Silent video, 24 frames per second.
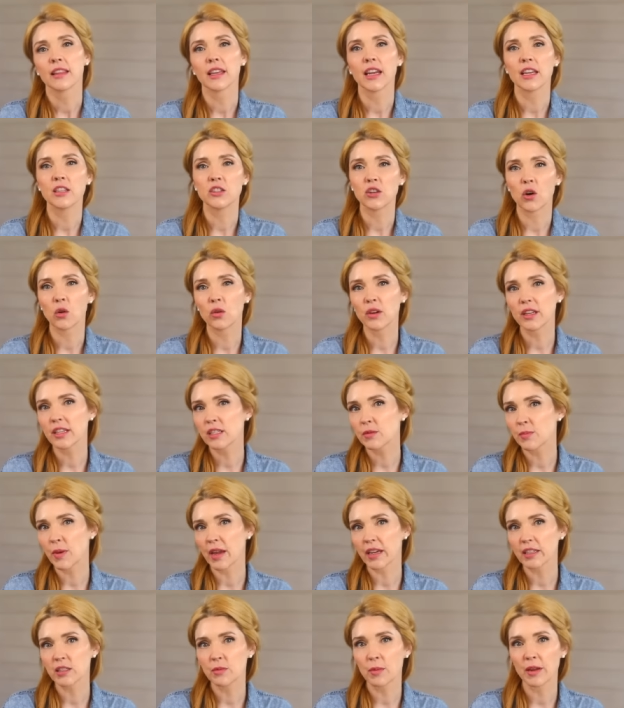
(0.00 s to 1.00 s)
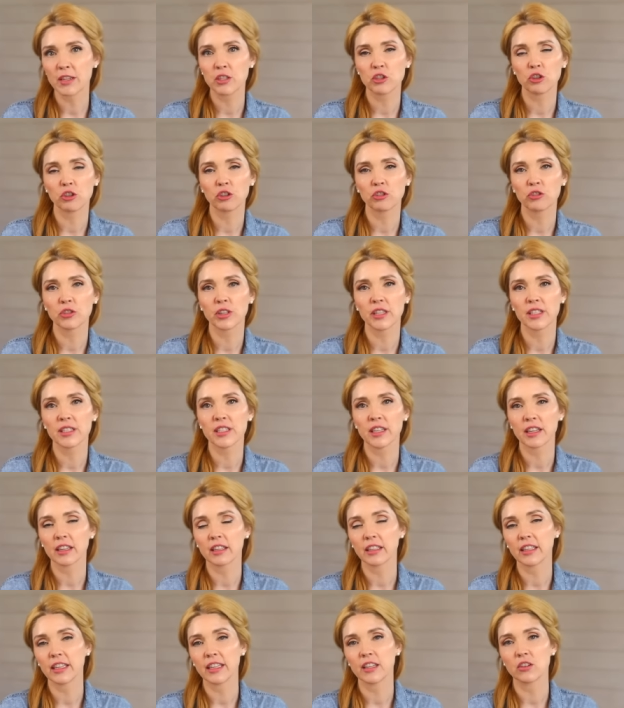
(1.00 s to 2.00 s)
that I don't expect my children to
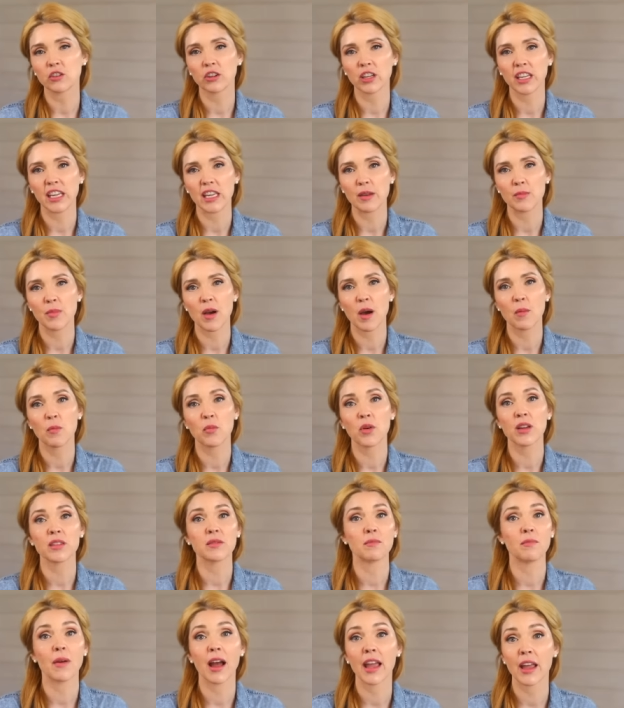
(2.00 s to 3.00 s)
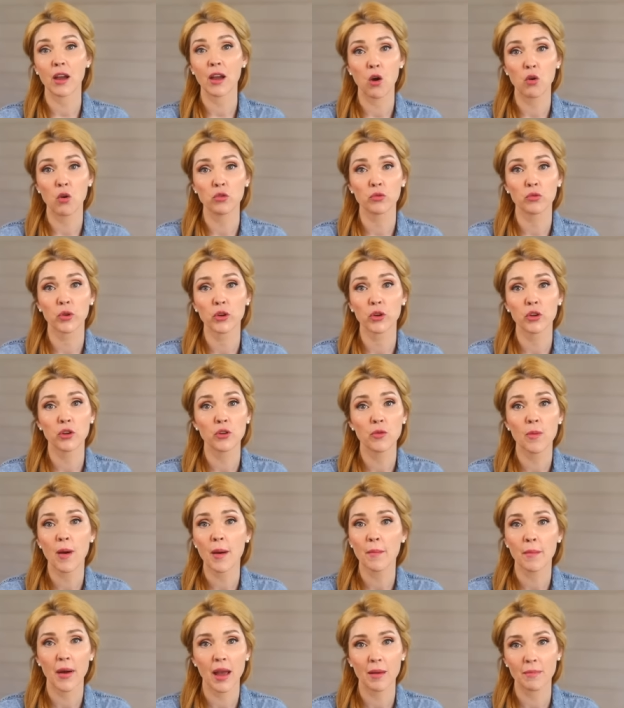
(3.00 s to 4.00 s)
clean or keep up with, my own
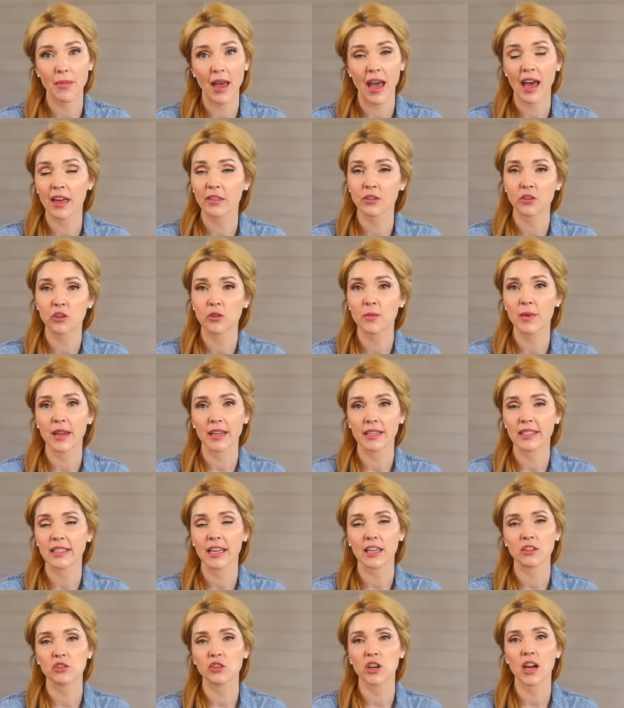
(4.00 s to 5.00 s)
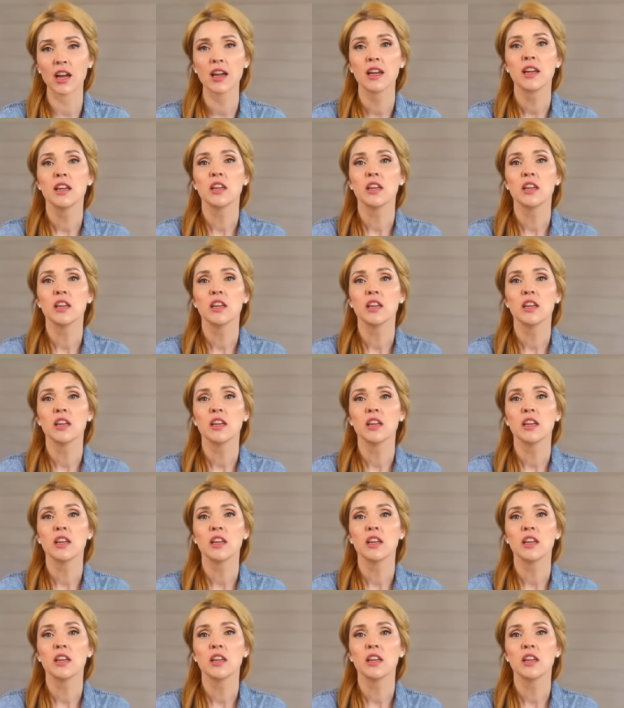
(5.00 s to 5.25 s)
room, my bathroom, etc.